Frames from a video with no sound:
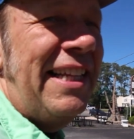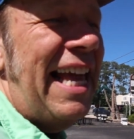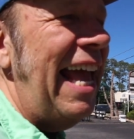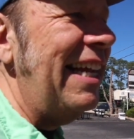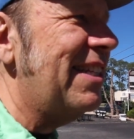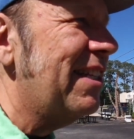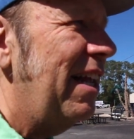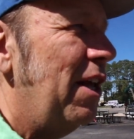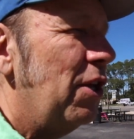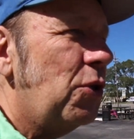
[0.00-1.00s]
and Kate's
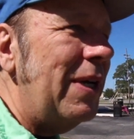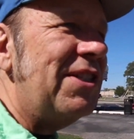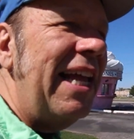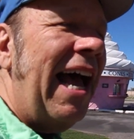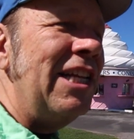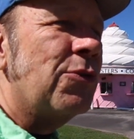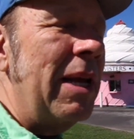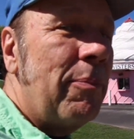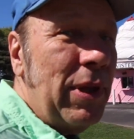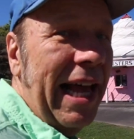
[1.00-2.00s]
Twistee Ice
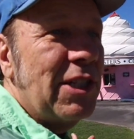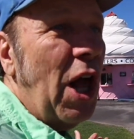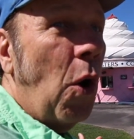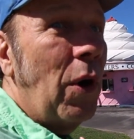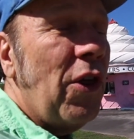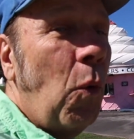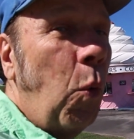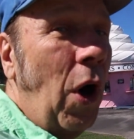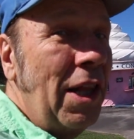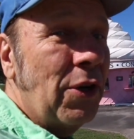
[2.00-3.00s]
Cream Place with a
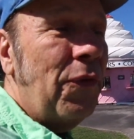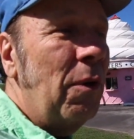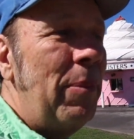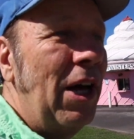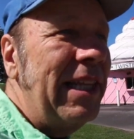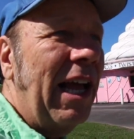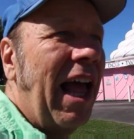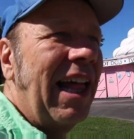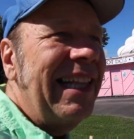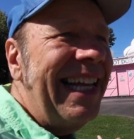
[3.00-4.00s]
wonderful building.
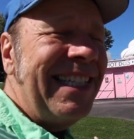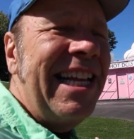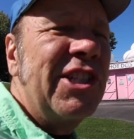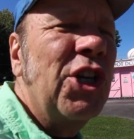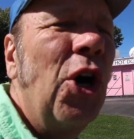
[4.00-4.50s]
Isn't this